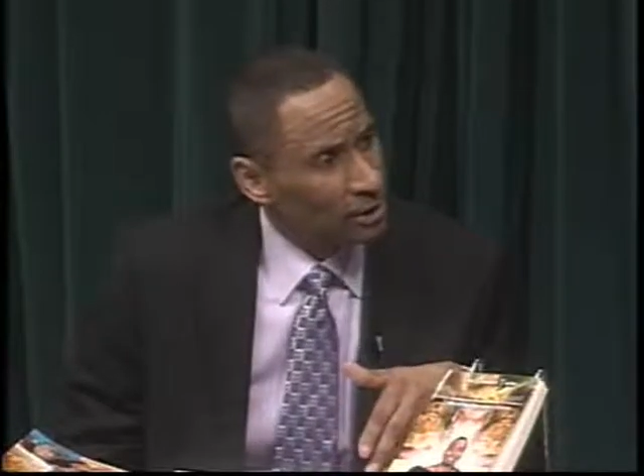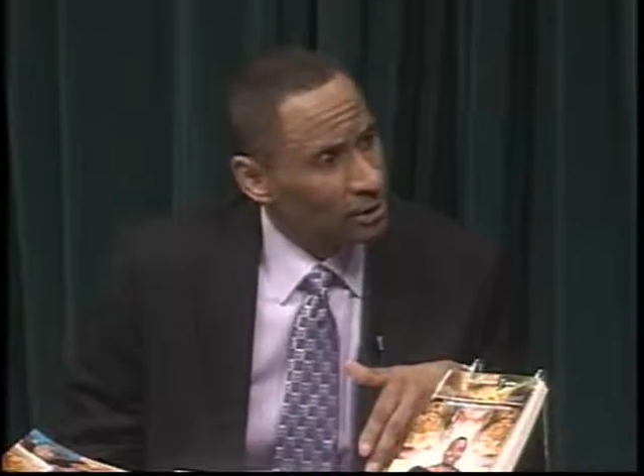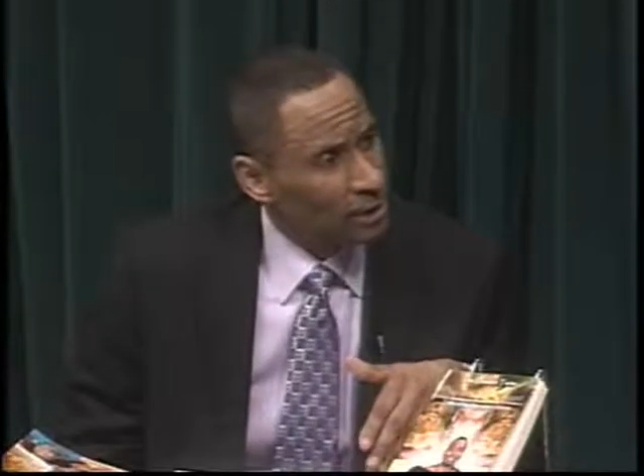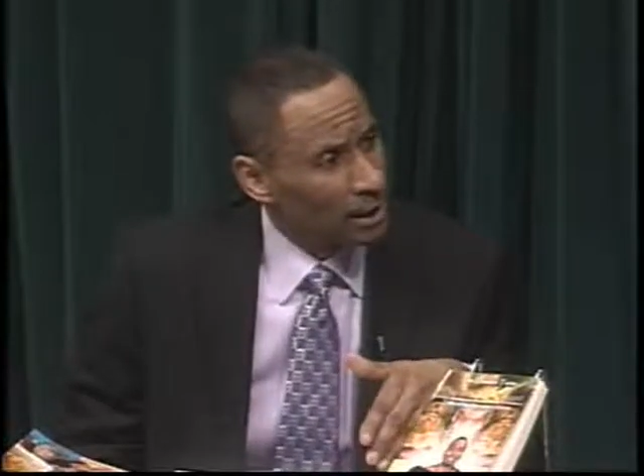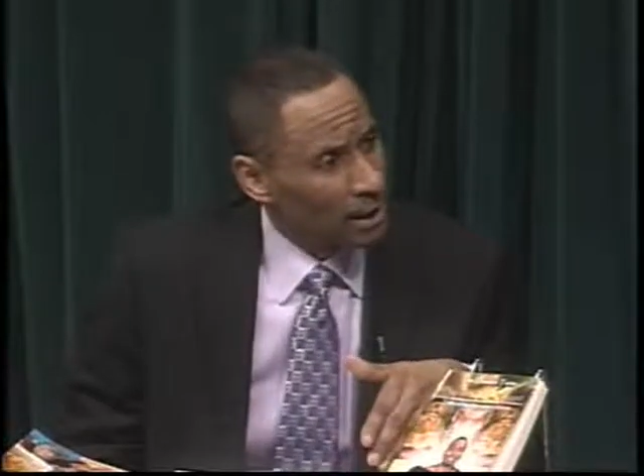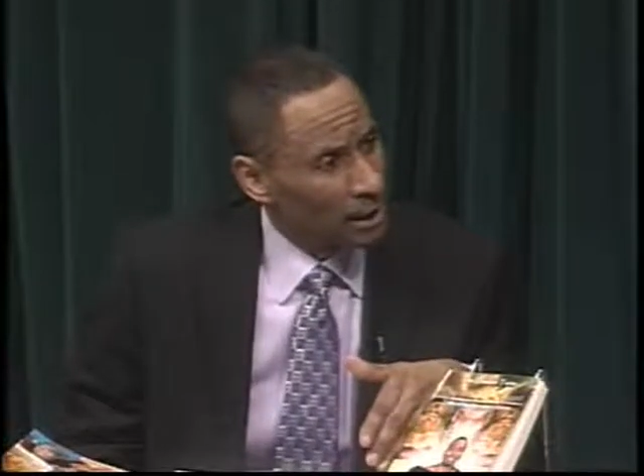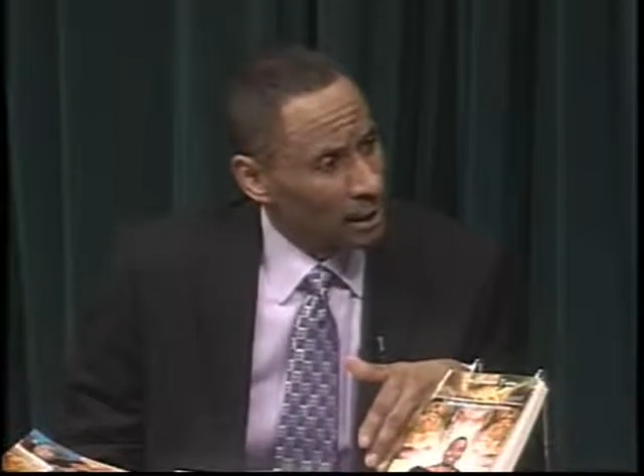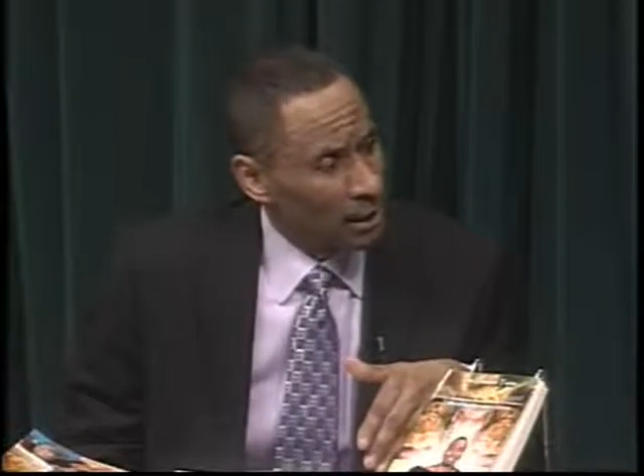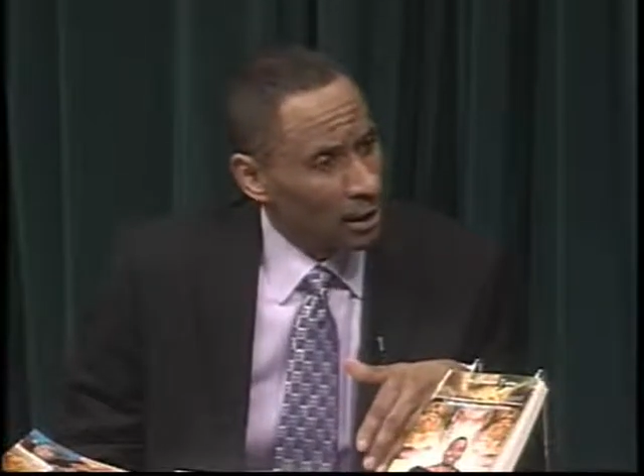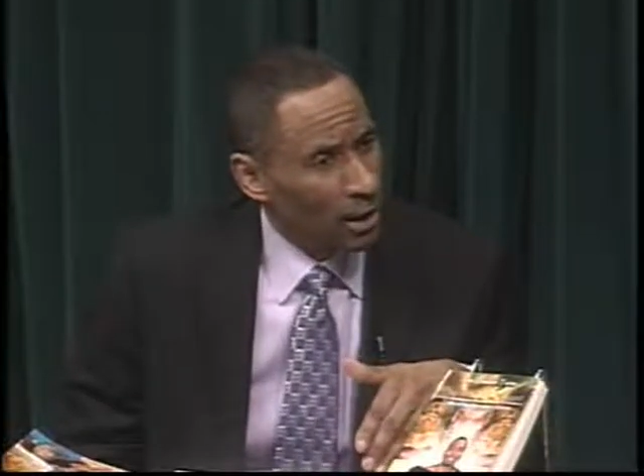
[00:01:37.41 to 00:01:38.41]
and
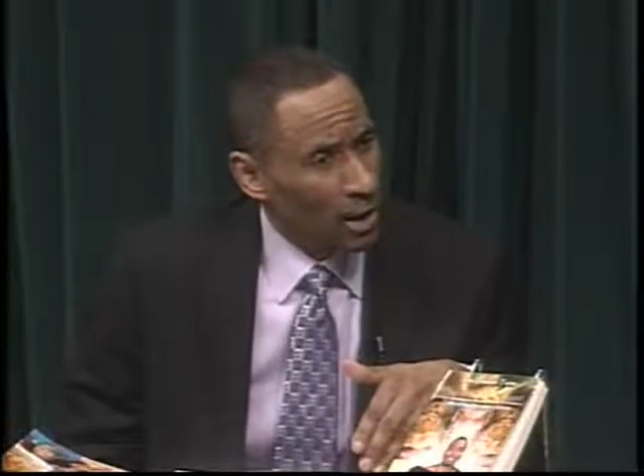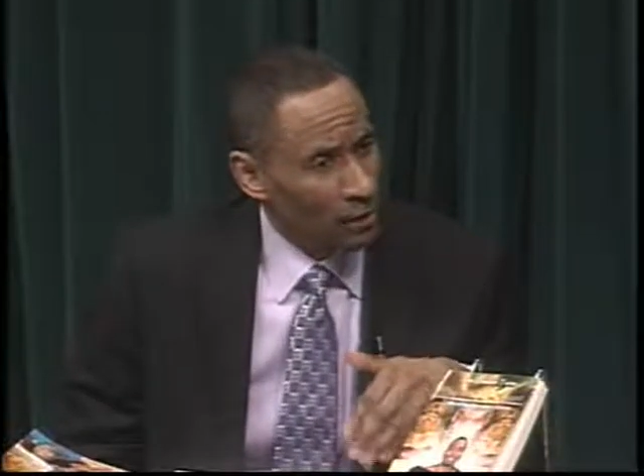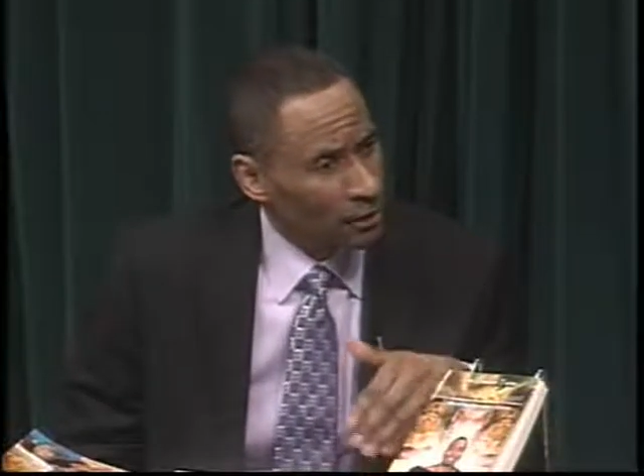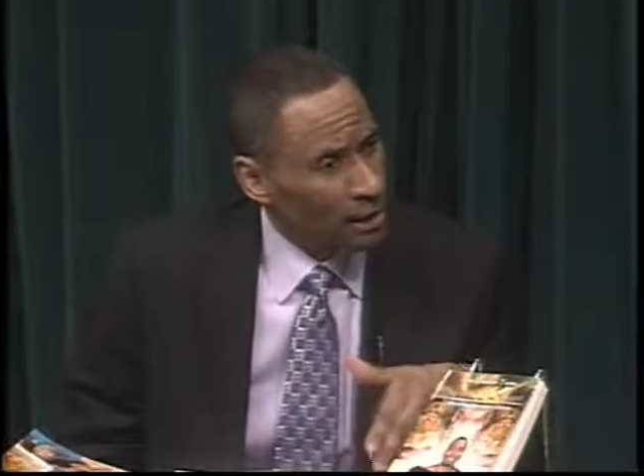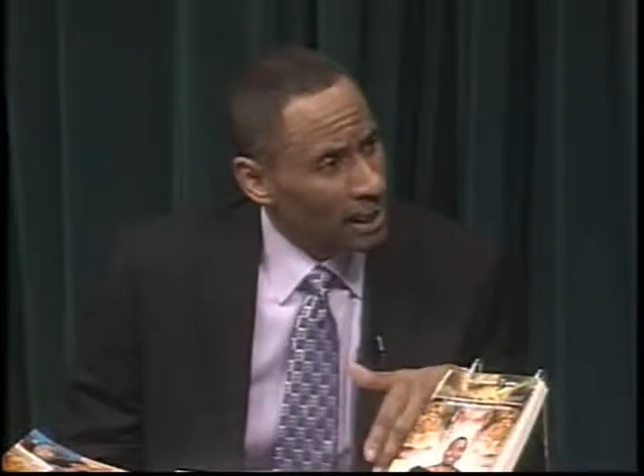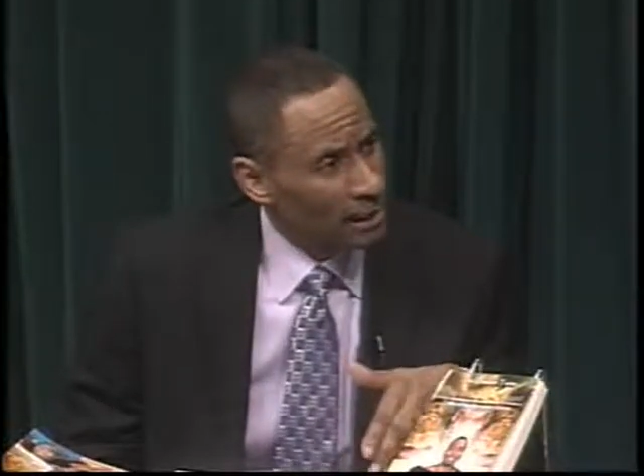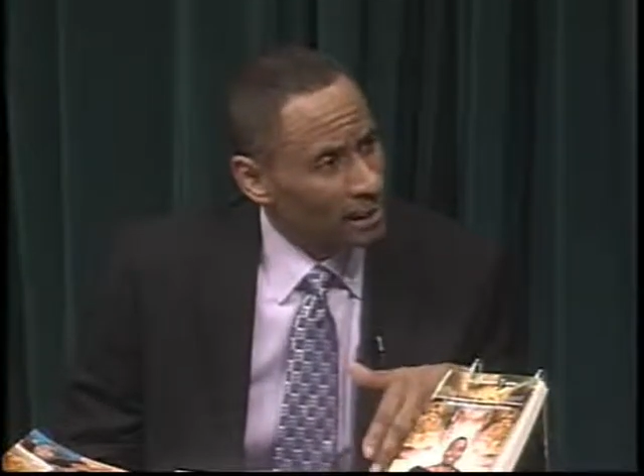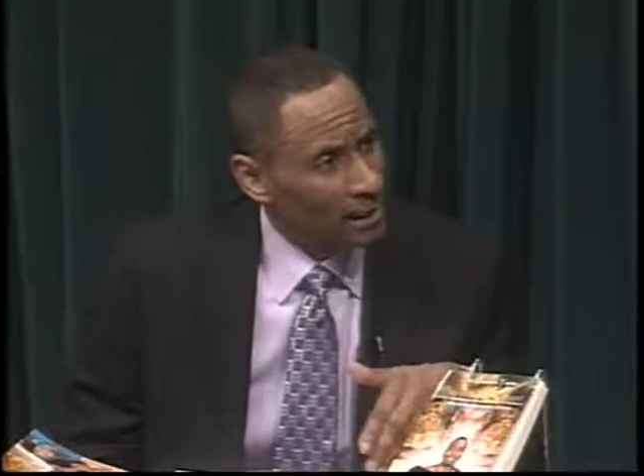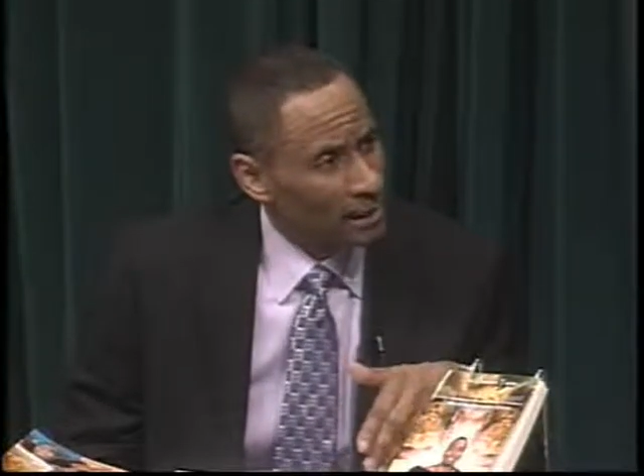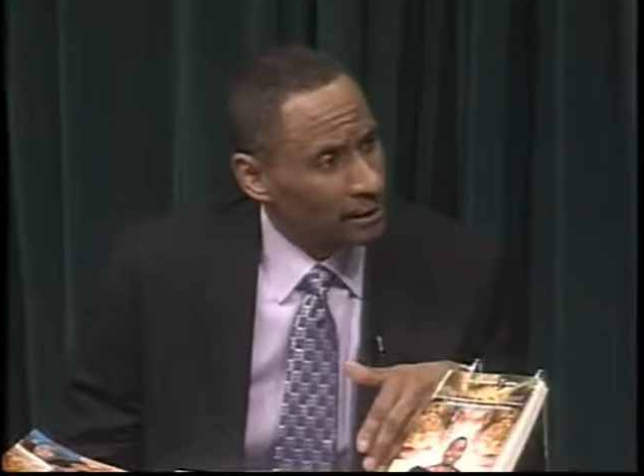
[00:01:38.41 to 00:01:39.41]
a
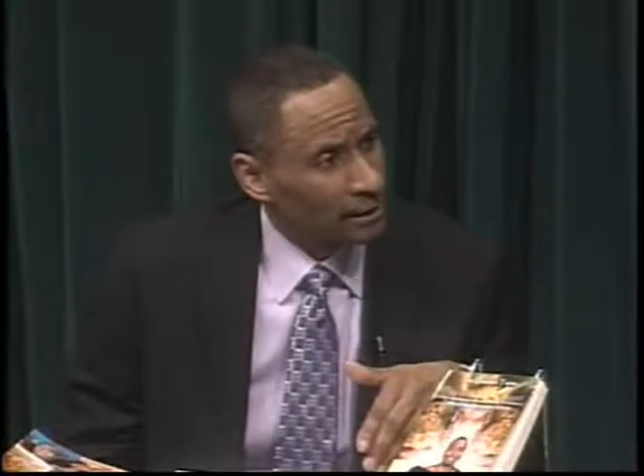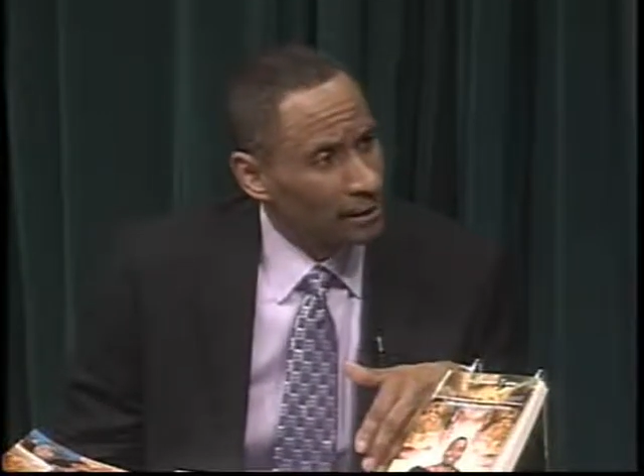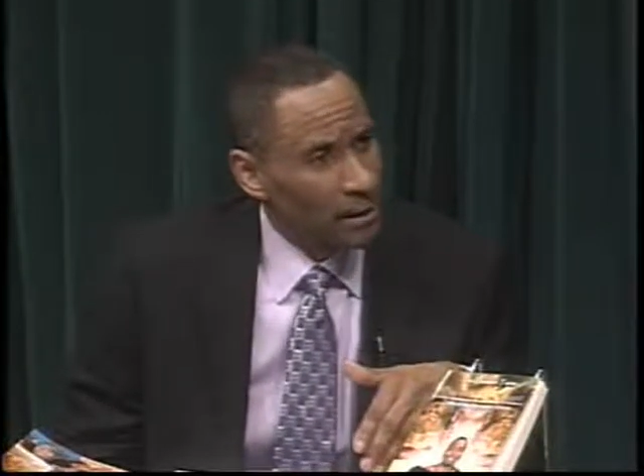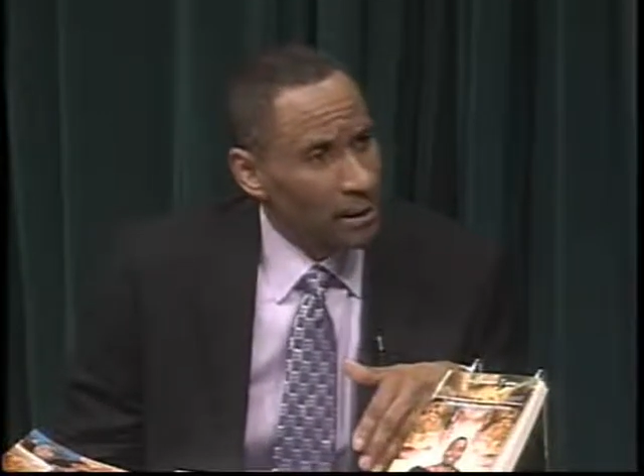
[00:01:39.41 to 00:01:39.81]
architect and